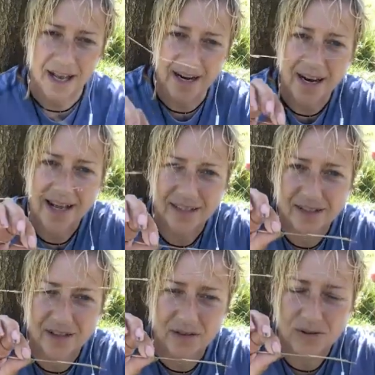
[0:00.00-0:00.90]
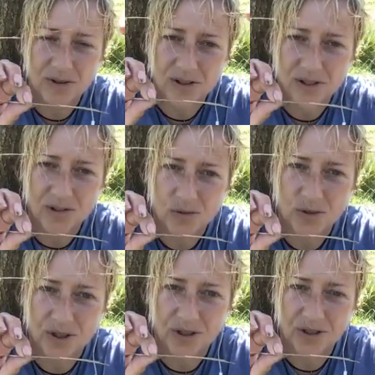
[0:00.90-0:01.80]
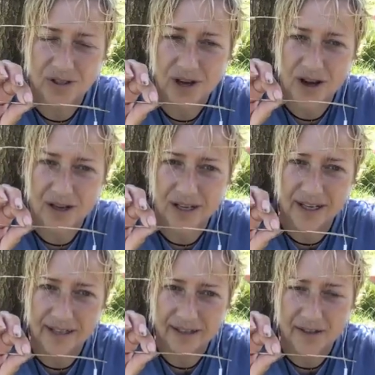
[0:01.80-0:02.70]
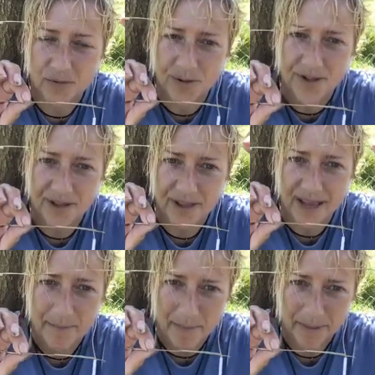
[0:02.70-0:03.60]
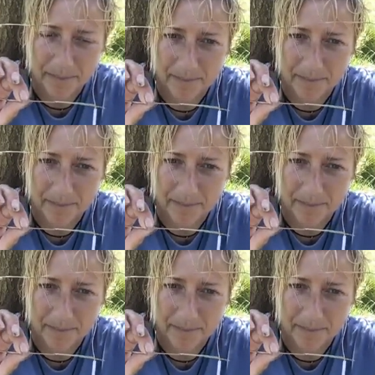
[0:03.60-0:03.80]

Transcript: unless those distortions are cleared within them.